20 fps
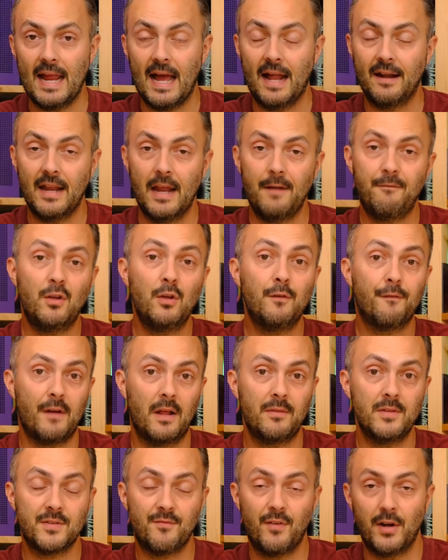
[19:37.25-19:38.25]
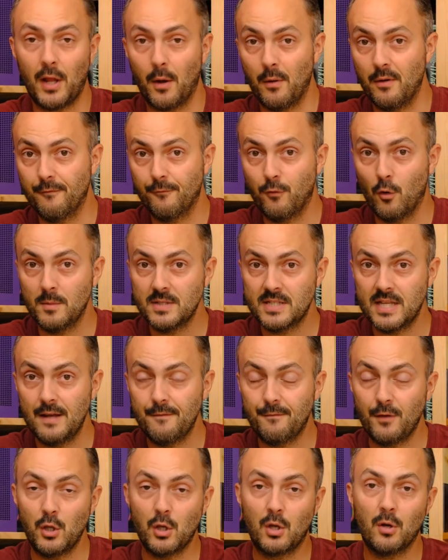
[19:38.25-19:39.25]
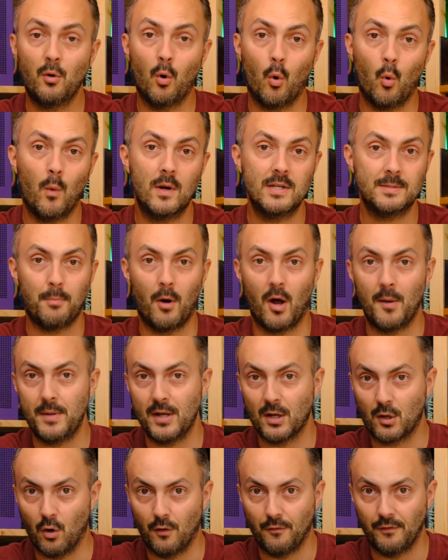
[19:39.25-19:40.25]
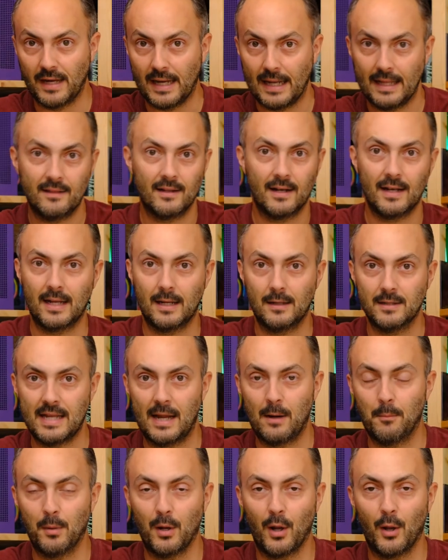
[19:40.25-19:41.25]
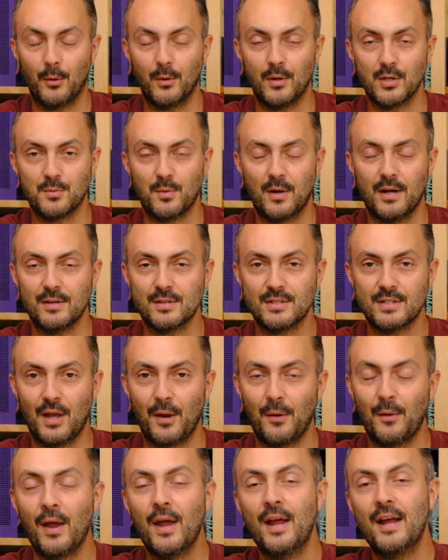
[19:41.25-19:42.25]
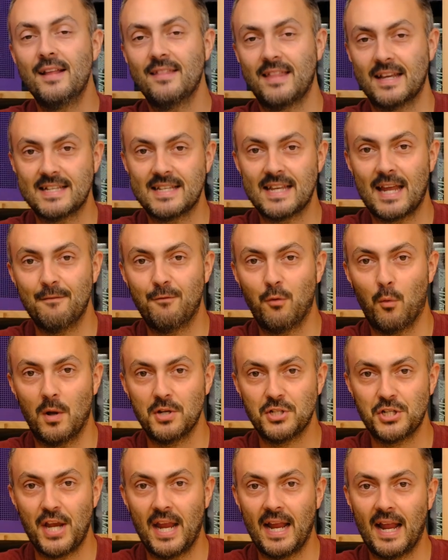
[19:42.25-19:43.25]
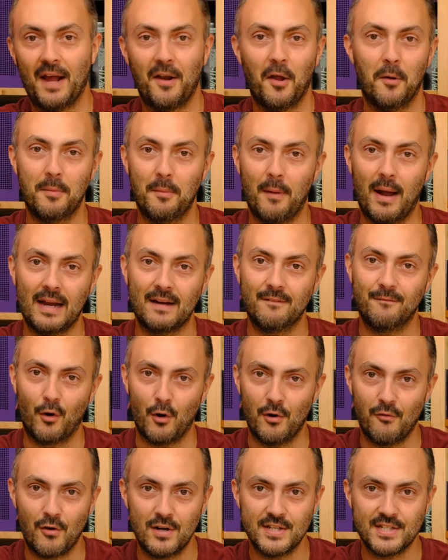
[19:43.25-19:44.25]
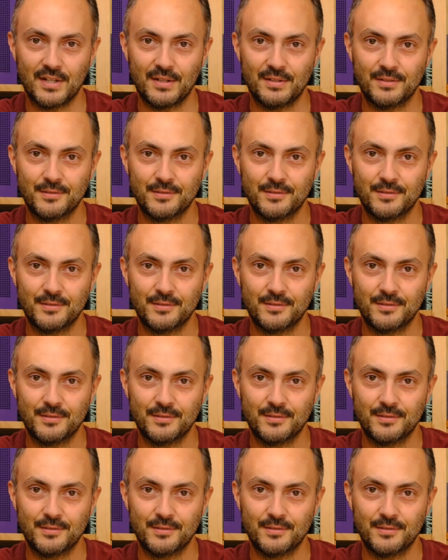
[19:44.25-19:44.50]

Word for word: And if you found this video informative, you can always buy me a coffee in the link down below as well. So thanks again for watching and I'll be back very, very soon.